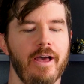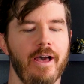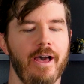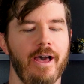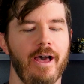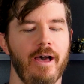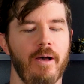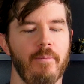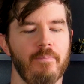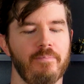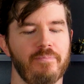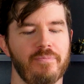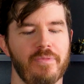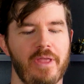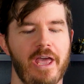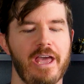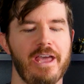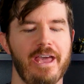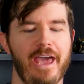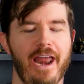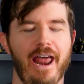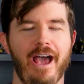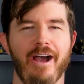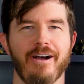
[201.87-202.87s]

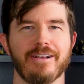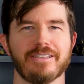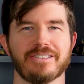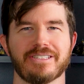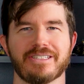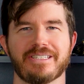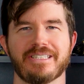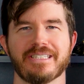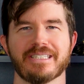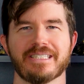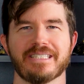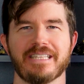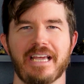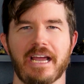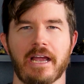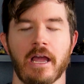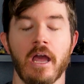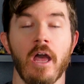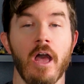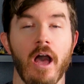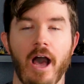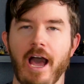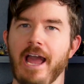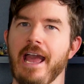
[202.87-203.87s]
And I was just like,
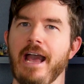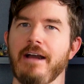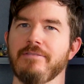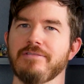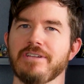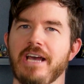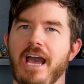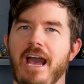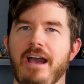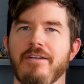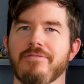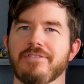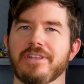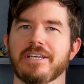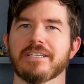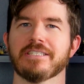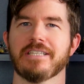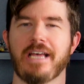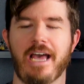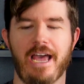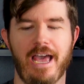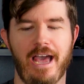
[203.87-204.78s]
I have to have this.